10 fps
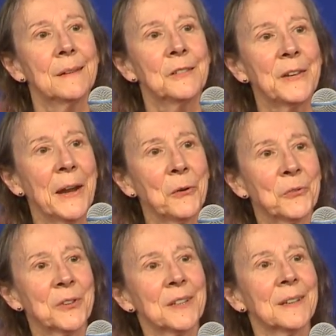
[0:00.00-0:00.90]
DAO
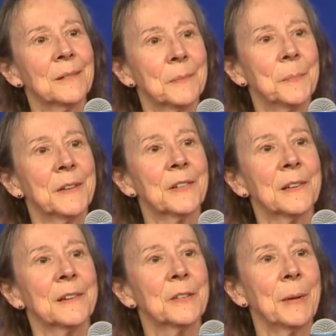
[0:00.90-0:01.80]
thing
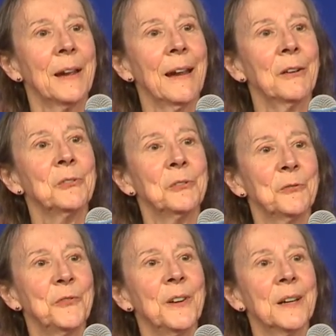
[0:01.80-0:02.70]
basically is about how you
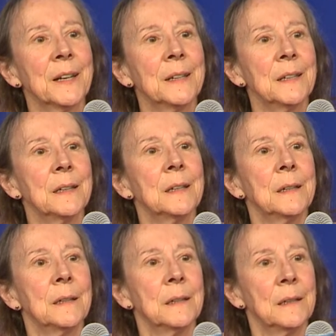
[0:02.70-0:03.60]
define
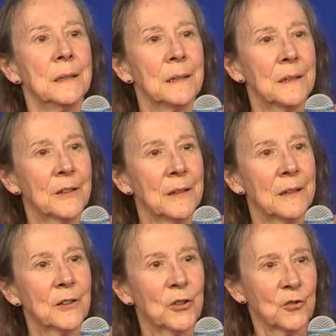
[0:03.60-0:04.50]

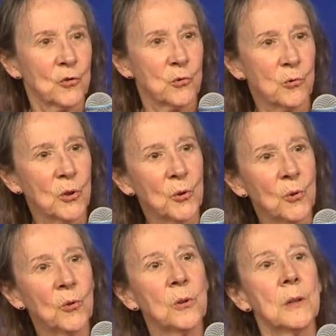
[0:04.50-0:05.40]

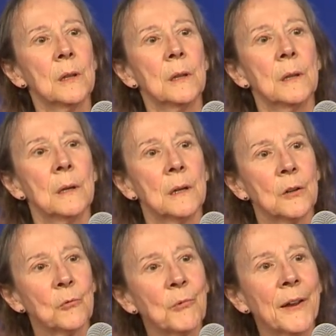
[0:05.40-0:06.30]
control
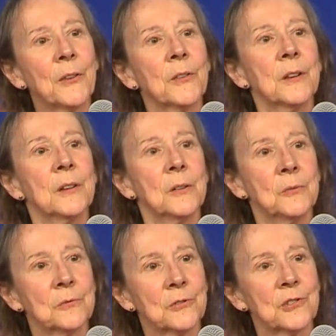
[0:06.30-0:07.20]
rather than
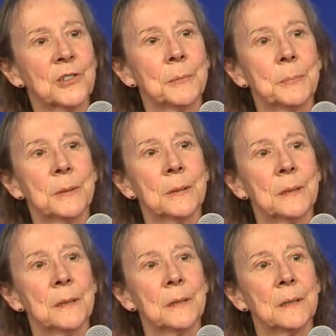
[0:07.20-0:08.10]
ownership.
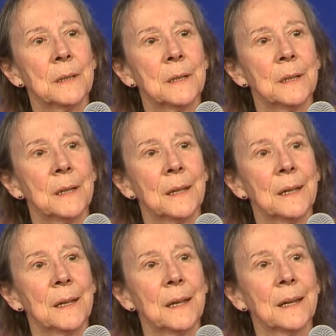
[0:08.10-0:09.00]

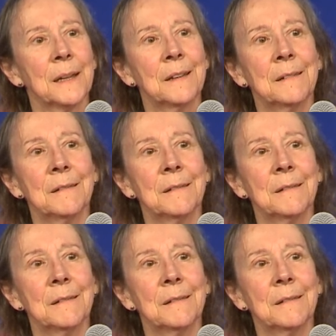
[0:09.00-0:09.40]
And